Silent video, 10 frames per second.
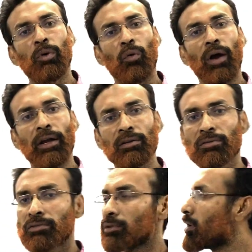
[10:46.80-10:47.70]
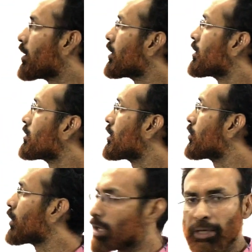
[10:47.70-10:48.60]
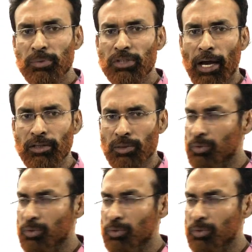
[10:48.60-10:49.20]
chloride, the relative size of